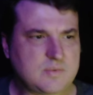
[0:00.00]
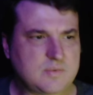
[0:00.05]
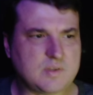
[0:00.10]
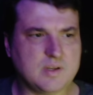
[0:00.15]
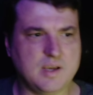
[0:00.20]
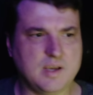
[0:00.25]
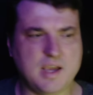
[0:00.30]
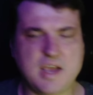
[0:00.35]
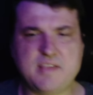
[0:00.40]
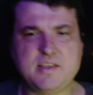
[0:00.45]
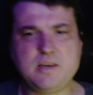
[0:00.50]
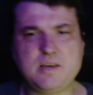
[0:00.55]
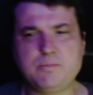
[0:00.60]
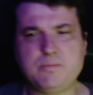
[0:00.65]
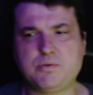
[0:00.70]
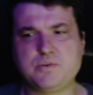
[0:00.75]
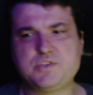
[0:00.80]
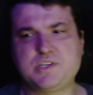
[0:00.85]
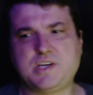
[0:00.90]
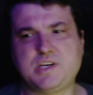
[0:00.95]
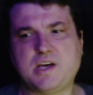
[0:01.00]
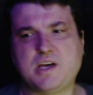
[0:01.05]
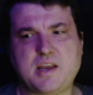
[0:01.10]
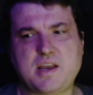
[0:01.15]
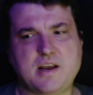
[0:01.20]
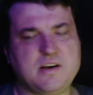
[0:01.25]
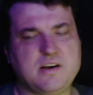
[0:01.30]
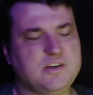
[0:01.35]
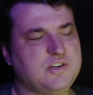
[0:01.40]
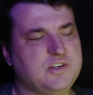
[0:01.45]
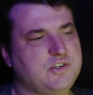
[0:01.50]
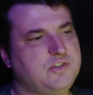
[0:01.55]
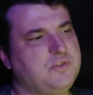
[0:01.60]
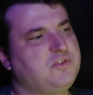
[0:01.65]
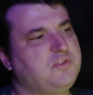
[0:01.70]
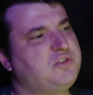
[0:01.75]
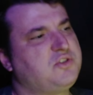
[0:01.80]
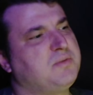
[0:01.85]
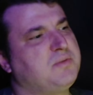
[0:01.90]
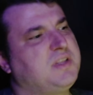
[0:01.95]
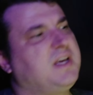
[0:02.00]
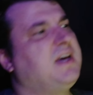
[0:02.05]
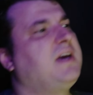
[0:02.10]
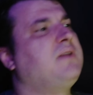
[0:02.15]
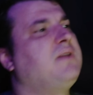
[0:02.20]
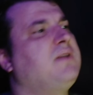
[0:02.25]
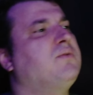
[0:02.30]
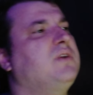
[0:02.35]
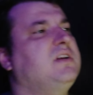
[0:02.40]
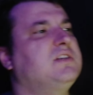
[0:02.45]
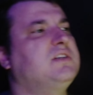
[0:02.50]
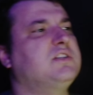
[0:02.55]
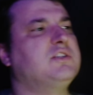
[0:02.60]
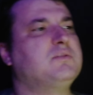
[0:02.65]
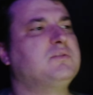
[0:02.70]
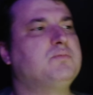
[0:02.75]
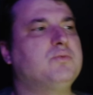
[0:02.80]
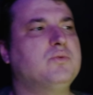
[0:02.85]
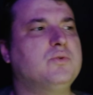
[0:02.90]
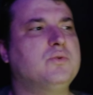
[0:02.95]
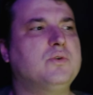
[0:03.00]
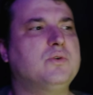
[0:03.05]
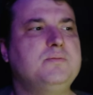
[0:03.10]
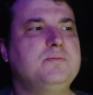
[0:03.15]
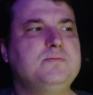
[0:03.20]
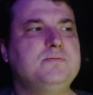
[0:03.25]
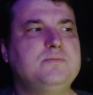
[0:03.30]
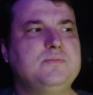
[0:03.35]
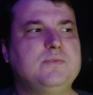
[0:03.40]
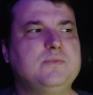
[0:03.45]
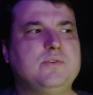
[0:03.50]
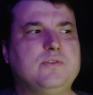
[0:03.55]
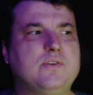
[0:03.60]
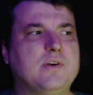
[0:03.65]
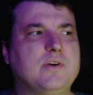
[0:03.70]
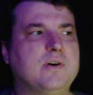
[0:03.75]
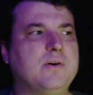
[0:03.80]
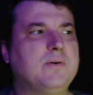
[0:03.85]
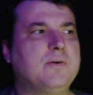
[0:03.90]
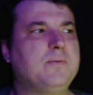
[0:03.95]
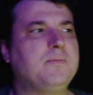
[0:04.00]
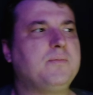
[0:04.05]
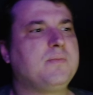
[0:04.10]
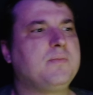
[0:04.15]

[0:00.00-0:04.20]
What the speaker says: and then he pulls a gun out and just shoots him in the head when he's in his pool. So,